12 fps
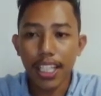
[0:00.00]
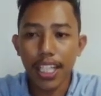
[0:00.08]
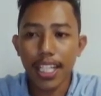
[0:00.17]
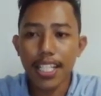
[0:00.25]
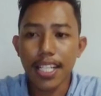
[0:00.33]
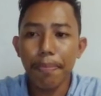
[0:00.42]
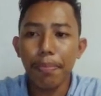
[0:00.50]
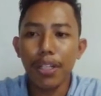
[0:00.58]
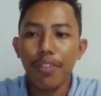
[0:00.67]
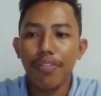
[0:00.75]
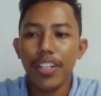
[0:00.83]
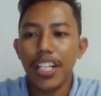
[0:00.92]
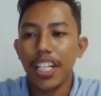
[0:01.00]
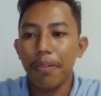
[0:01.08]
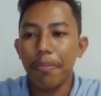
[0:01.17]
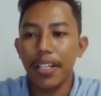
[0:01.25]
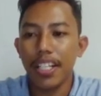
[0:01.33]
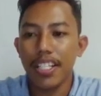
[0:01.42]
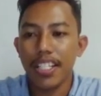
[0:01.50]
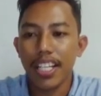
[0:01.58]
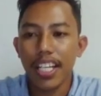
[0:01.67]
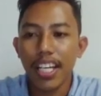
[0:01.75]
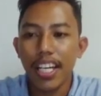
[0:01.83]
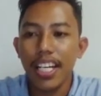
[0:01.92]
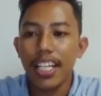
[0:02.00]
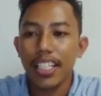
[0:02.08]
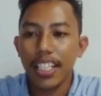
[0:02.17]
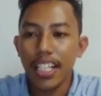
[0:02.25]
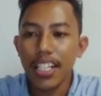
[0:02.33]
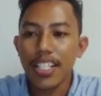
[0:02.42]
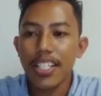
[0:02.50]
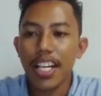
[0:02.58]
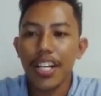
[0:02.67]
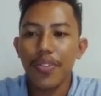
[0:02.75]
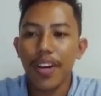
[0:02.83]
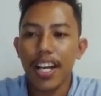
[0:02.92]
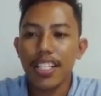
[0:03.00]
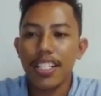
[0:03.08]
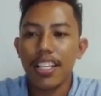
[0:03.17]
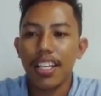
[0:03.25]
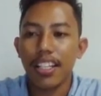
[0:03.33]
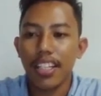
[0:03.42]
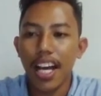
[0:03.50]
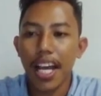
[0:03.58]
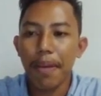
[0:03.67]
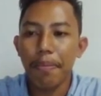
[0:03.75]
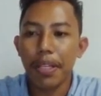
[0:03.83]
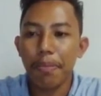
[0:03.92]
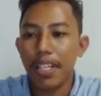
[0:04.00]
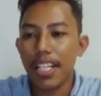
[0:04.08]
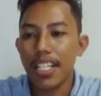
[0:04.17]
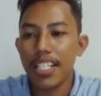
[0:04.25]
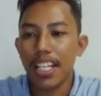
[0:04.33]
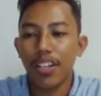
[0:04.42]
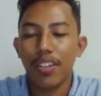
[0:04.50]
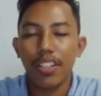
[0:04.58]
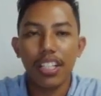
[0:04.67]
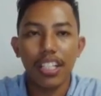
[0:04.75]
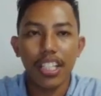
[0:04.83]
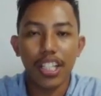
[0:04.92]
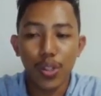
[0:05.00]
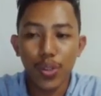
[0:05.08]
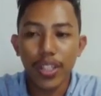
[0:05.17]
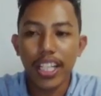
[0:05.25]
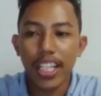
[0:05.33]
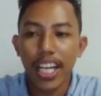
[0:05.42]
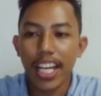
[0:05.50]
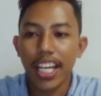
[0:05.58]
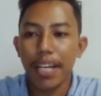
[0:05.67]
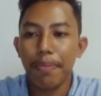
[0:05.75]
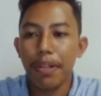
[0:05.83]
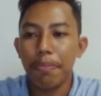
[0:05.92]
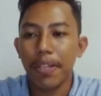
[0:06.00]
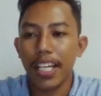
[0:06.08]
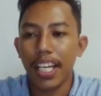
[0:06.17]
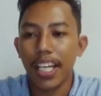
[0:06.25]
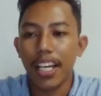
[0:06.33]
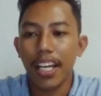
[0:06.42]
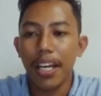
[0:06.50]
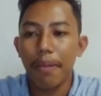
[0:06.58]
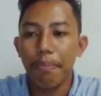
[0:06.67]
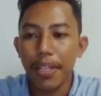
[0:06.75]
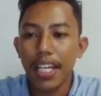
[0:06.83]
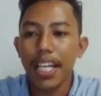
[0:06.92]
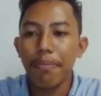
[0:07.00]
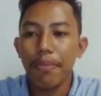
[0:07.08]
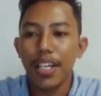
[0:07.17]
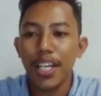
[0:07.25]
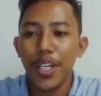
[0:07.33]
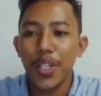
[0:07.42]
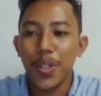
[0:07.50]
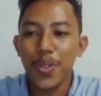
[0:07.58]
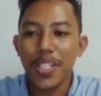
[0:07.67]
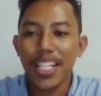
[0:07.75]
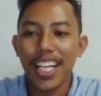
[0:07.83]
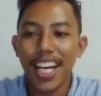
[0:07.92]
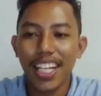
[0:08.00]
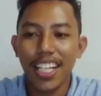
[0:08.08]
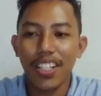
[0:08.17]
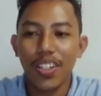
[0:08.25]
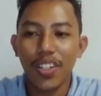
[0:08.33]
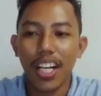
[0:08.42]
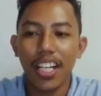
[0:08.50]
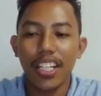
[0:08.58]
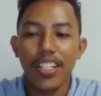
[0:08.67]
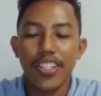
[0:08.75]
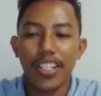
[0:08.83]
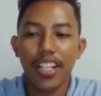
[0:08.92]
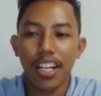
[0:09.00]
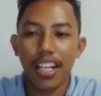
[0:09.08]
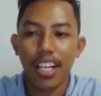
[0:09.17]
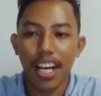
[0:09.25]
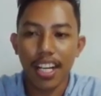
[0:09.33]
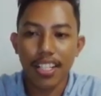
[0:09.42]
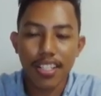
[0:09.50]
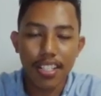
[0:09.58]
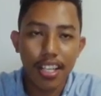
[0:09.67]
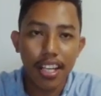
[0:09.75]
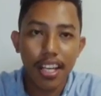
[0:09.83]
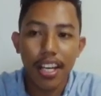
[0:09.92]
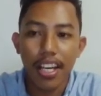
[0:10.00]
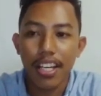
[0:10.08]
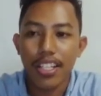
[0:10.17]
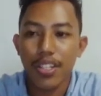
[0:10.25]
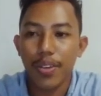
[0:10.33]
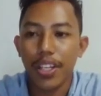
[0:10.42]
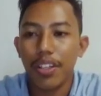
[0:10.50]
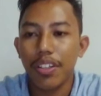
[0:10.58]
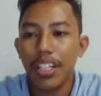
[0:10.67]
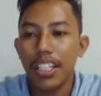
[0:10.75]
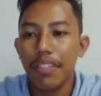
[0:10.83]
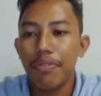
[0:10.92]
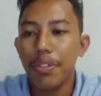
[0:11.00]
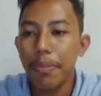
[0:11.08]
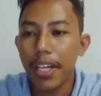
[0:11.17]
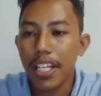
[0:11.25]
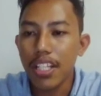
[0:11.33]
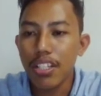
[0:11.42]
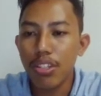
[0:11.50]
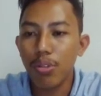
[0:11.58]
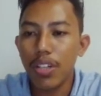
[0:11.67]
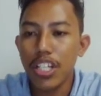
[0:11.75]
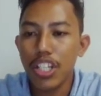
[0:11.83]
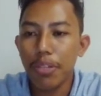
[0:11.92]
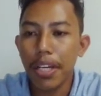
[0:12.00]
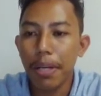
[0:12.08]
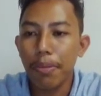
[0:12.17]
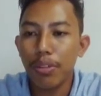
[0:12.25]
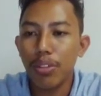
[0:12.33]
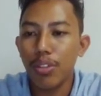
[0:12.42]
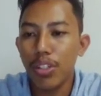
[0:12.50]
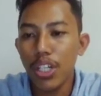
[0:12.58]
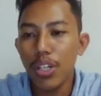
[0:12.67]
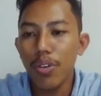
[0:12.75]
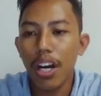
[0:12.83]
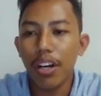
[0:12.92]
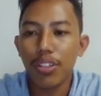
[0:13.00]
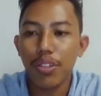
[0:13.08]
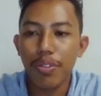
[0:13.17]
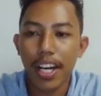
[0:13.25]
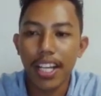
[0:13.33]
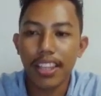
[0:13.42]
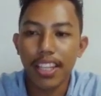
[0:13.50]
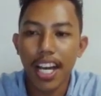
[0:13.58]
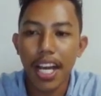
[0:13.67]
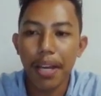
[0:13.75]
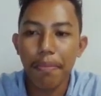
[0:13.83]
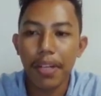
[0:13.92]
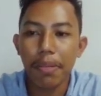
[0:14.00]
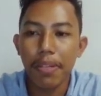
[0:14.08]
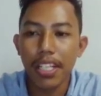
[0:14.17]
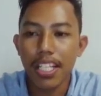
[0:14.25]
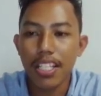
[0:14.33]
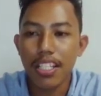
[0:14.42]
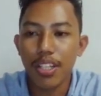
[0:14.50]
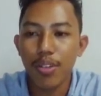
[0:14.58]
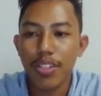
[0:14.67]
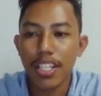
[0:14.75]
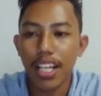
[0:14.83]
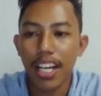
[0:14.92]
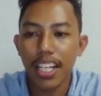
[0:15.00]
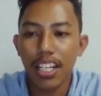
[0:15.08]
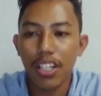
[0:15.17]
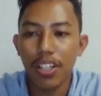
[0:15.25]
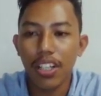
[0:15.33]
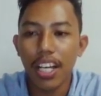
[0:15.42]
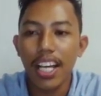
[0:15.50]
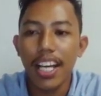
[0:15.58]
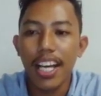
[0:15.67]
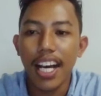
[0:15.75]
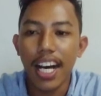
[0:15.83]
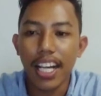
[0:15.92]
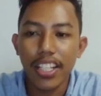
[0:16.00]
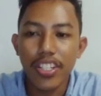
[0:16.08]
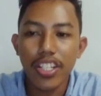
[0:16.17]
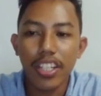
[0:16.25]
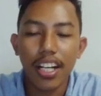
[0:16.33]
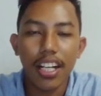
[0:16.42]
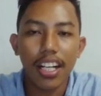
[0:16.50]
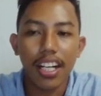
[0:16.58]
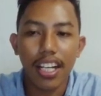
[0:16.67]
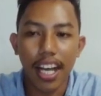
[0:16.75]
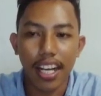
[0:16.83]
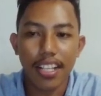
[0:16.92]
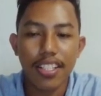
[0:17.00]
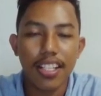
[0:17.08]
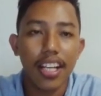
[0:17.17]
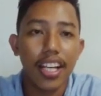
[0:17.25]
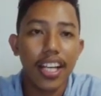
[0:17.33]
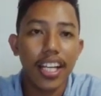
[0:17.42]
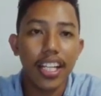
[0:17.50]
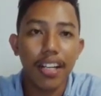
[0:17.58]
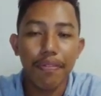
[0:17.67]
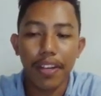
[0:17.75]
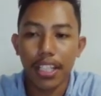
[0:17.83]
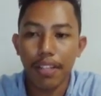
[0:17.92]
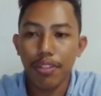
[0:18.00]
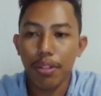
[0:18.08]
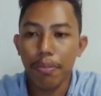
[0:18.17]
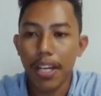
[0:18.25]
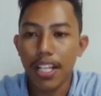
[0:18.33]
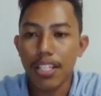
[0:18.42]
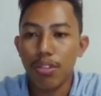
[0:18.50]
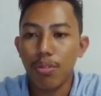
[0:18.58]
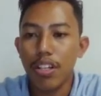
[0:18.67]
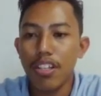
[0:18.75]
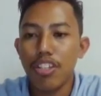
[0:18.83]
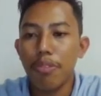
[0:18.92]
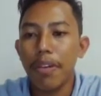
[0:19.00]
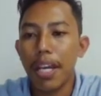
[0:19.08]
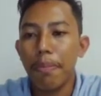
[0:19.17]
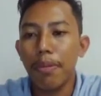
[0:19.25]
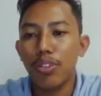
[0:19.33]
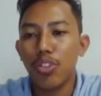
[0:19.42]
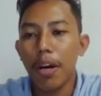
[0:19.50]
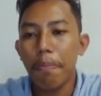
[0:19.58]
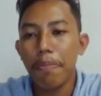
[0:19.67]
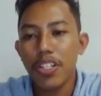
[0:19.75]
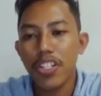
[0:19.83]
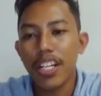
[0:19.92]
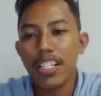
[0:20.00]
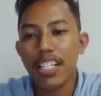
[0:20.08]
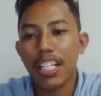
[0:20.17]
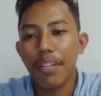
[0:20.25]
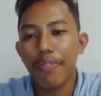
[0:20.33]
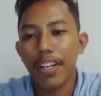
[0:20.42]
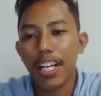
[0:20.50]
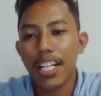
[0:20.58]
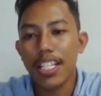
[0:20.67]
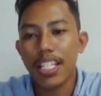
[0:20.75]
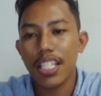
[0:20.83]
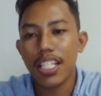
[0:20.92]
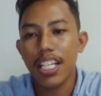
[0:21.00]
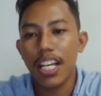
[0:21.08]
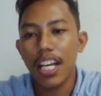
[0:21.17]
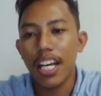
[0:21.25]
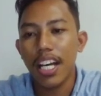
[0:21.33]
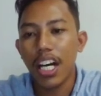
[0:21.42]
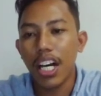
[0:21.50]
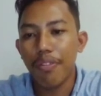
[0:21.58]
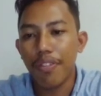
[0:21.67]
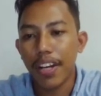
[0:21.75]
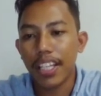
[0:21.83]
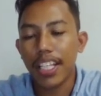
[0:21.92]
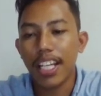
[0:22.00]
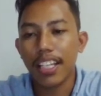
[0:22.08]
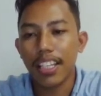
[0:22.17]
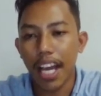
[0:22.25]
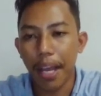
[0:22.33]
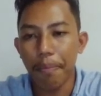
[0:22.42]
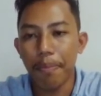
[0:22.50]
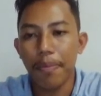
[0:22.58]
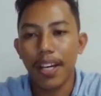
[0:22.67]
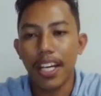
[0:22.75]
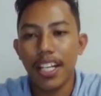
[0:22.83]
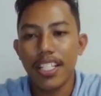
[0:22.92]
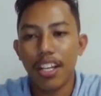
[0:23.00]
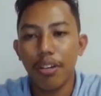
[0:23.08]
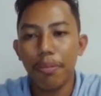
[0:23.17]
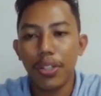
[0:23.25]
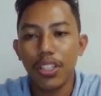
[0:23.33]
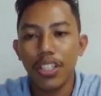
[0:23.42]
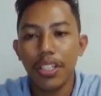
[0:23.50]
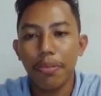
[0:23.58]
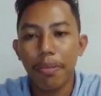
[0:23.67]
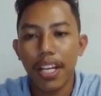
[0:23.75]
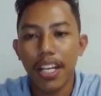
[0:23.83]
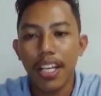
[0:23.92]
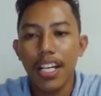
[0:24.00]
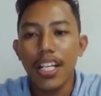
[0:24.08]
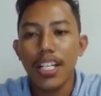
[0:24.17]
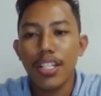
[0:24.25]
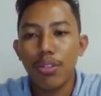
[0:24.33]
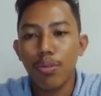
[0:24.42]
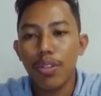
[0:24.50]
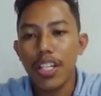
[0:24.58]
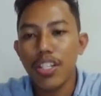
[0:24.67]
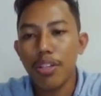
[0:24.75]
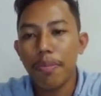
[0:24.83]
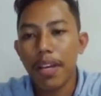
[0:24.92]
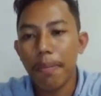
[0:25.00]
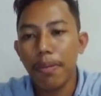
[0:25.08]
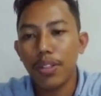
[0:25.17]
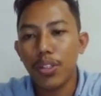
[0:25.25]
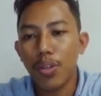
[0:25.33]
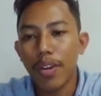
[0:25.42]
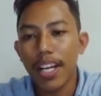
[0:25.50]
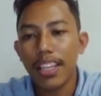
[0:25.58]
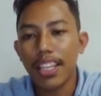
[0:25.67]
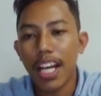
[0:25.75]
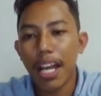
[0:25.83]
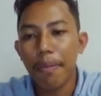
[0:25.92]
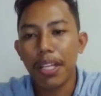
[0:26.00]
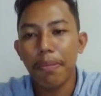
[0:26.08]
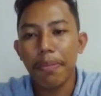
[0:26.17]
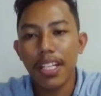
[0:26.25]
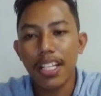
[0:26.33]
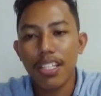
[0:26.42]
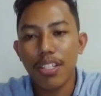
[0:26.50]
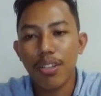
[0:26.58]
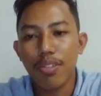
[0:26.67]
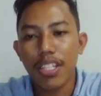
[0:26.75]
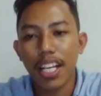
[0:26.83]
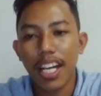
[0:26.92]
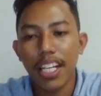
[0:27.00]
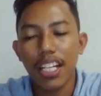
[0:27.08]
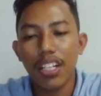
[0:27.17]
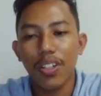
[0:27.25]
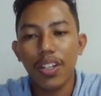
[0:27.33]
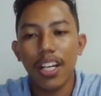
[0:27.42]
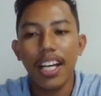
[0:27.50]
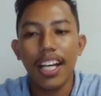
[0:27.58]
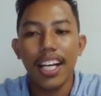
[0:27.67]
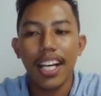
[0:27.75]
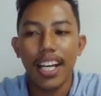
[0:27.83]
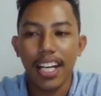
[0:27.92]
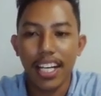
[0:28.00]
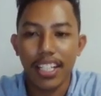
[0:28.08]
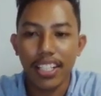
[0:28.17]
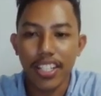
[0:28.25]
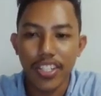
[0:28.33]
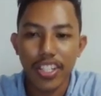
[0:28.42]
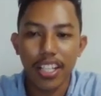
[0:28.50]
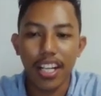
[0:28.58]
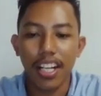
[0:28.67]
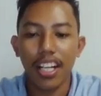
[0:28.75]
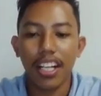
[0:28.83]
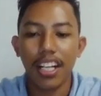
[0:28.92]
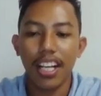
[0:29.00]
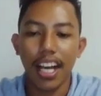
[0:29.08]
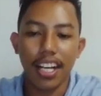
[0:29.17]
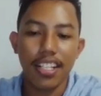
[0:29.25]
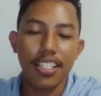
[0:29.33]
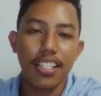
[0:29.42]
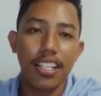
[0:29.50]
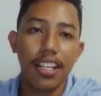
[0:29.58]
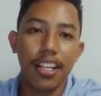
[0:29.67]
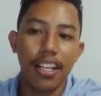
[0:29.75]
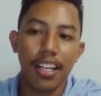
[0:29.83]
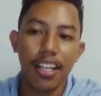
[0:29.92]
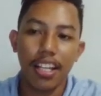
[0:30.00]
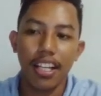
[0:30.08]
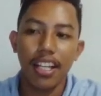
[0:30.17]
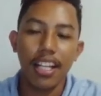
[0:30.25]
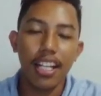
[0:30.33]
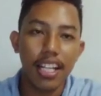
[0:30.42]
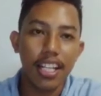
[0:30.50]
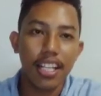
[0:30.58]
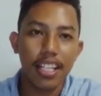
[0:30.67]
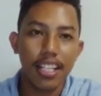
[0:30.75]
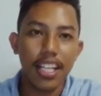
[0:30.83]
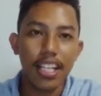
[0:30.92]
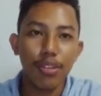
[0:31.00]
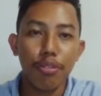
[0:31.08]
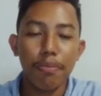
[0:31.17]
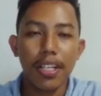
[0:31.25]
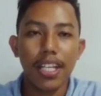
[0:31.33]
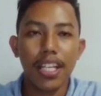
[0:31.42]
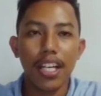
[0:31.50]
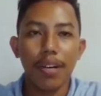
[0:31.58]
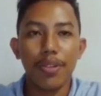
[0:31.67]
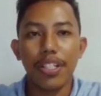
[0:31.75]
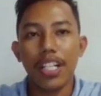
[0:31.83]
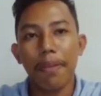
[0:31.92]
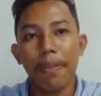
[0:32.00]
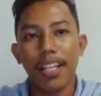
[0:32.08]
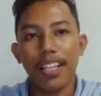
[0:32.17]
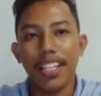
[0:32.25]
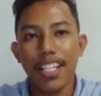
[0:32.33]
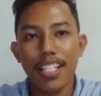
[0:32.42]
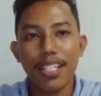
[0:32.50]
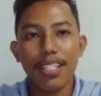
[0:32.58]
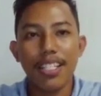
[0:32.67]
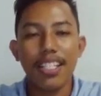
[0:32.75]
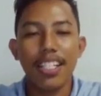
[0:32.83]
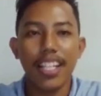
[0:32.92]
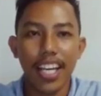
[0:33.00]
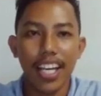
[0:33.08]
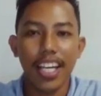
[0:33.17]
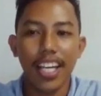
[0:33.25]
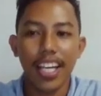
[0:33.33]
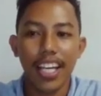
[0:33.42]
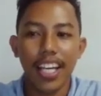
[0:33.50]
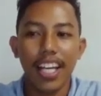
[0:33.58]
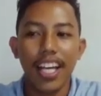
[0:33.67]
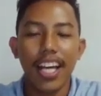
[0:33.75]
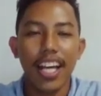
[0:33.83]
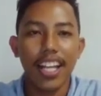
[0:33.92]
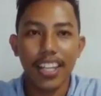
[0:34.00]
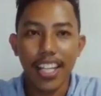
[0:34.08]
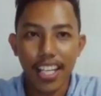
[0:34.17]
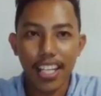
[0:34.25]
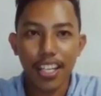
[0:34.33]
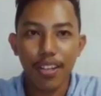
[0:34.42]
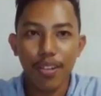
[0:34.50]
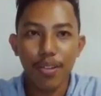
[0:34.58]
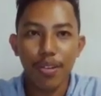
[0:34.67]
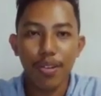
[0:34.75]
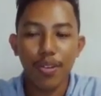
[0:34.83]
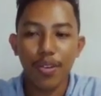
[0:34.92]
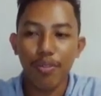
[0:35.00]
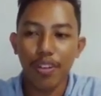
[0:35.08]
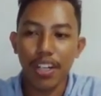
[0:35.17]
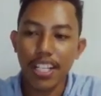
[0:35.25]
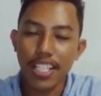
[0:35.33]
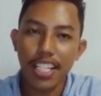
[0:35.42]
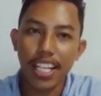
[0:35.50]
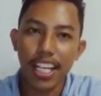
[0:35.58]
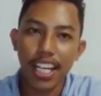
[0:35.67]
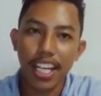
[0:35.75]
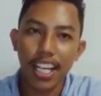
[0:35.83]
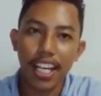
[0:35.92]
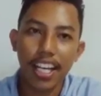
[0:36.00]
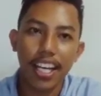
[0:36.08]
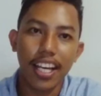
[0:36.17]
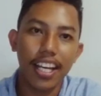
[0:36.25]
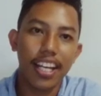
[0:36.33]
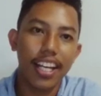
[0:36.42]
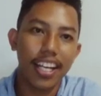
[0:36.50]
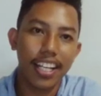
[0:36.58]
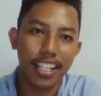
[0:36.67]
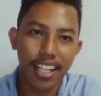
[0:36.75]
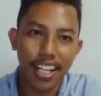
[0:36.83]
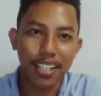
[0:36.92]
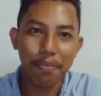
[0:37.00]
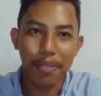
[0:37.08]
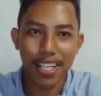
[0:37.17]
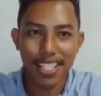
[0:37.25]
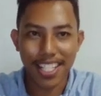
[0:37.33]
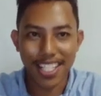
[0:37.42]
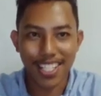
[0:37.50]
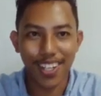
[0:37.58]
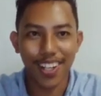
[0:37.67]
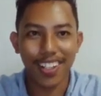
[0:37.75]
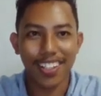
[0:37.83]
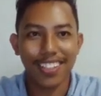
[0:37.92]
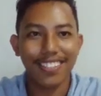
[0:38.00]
Example of learning competency: tells and writes time in minutes including AM and PM using analog and digital clocks. So in cognitive domain, students should be able to know how to write time in minutes using analog and digital clocks. In affective domain, students should be able to appreciate significance of writing time. And in psychomotor domain, students should be able to write time in minutes using analog and digital clocks. That be our topic this day, and thank you for listening, and God bless us all.